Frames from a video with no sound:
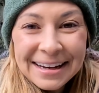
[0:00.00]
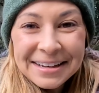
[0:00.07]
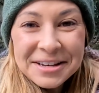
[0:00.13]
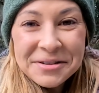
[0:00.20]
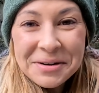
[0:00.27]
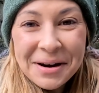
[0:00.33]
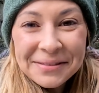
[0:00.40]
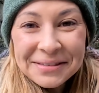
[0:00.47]

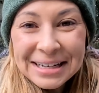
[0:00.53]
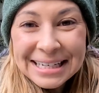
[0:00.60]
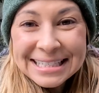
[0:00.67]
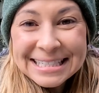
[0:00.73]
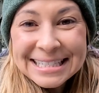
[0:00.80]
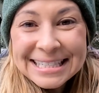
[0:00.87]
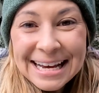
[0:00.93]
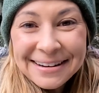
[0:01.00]
You have
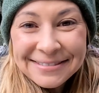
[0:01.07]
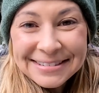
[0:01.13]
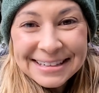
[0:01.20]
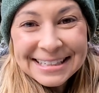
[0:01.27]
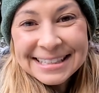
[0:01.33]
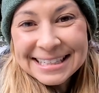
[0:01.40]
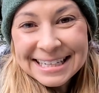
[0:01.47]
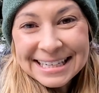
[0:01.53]

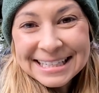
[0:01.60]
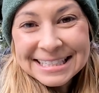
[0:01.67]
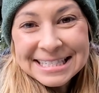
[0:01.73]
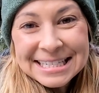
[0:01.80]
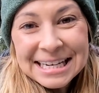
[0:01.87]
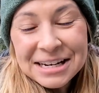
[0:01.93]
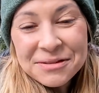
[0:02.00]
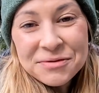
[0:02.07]
definitely
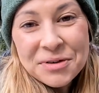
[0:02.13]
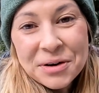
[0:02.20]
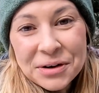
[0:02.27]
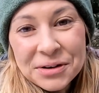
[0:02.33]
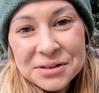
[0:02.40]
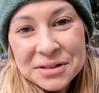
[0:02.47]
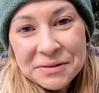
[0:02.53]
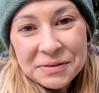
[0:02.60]
seen
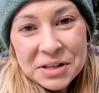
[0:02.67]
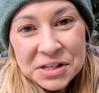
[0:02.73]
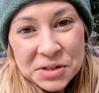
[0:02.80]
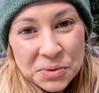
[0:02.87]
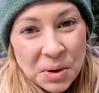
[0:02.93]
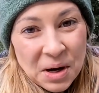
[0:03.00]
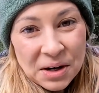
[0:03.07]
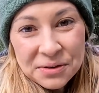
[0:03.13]
photos of
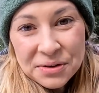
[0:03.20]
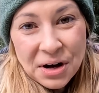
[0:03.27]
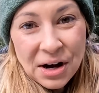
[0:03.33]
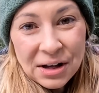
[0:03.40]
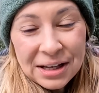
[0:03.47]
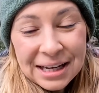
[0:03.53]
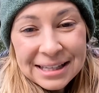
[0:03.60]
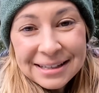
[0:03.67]
this
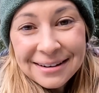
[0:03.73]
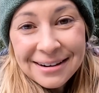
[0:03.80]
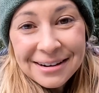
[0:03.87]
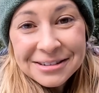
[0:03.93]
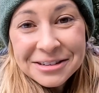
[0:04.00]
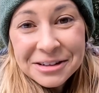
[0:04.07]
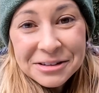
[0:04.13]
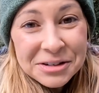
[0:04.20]
waterfall, and there
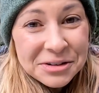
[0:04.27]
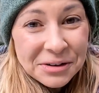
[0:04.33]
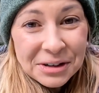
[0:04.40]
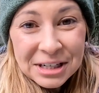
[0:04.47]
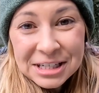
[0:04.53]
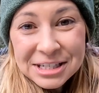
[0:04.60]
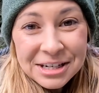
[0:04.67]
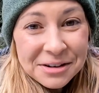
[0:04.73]
are no
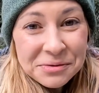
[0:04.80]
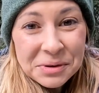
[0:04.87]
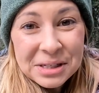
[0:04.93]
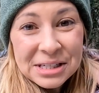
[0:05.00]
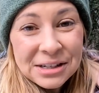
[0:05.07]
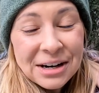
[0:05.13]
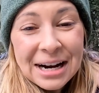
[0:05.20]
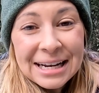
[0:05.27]
shortage of
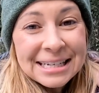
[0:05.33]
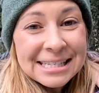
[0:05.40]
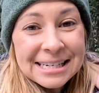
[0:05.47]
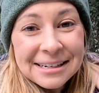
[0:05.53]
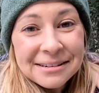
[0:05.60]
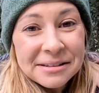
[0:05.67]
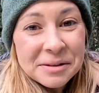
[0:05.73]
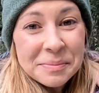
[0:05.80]
winter hikes
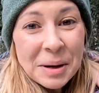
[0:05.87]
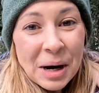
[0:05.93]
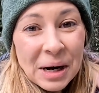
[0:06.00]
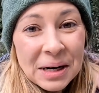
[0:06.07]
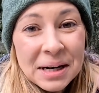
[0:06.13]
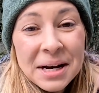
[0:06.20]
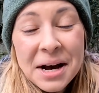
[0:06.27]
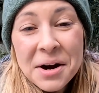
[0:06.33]
here in the
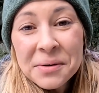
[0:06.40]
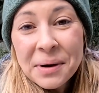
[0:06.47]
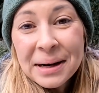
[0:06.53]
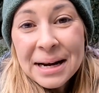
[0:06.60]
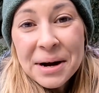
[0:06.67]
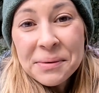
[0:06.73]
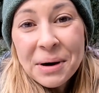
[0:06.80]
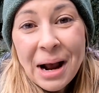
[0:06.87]
park.
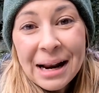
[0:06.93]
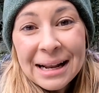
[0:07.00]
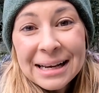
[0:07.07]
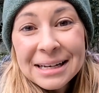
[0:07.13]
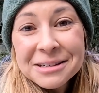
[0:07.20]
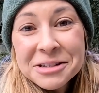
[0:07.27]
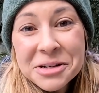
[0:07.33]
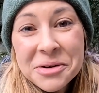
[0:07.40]
Right now we're
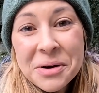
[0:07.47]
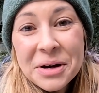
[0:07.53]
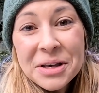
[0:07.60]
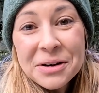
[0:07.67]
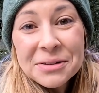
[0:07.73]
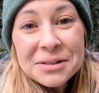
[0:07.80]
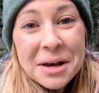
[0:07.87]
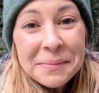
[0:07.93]
heading to
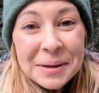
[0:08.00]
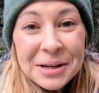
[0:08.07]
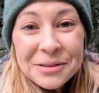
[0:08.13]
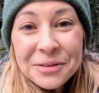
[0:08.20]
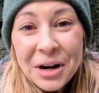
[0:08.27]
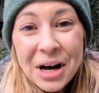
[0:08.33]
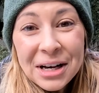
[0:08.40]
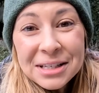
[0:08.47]
Yosemite
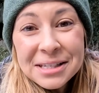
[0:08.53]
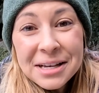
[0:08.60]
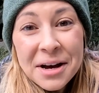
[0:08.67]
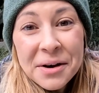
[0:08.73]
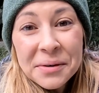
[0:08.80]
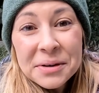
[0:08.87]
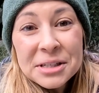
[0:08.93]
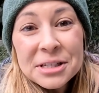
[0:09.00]
Falls,
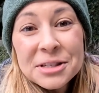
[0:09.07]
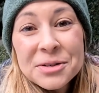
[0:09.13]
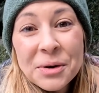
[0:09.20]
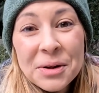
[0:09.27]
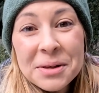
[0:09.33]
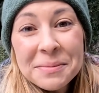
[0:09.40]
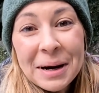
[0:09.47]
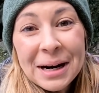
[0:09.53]
which is
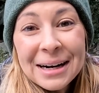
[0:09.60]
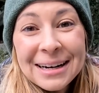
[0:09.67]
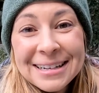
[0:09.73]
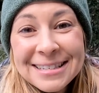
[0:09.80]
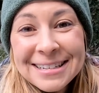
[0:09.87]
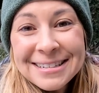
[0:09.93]
North America's